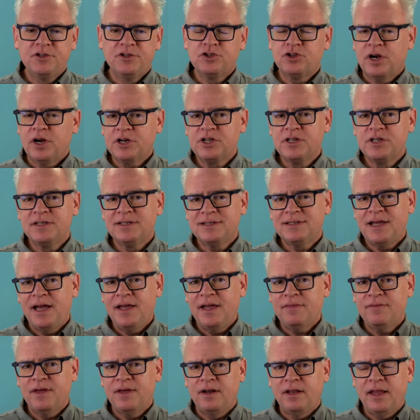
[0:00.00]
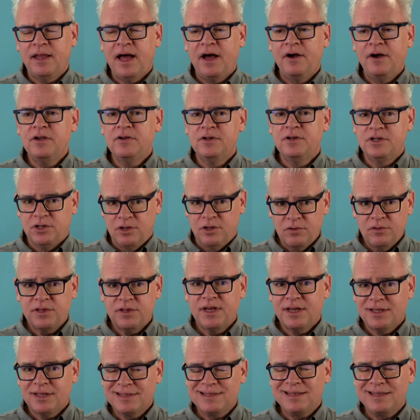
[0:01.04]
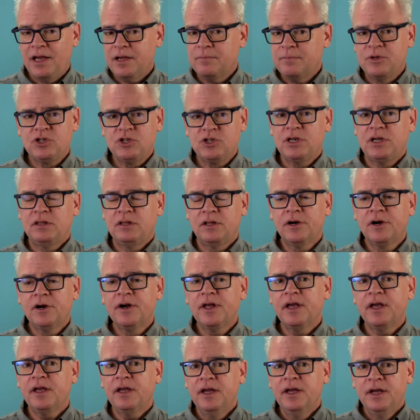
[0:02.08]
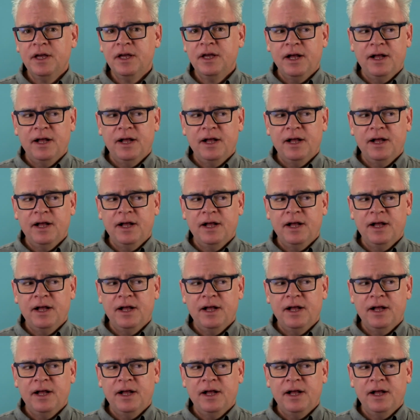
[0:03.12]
instruction set that allow you to do things like machine learning.